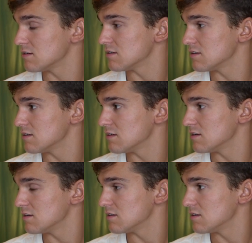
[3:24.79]

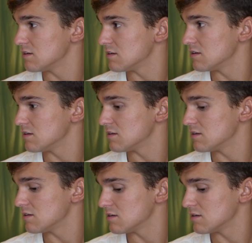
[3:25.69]

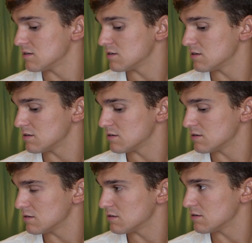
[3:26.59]

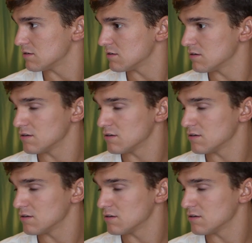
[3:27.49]
[no speech]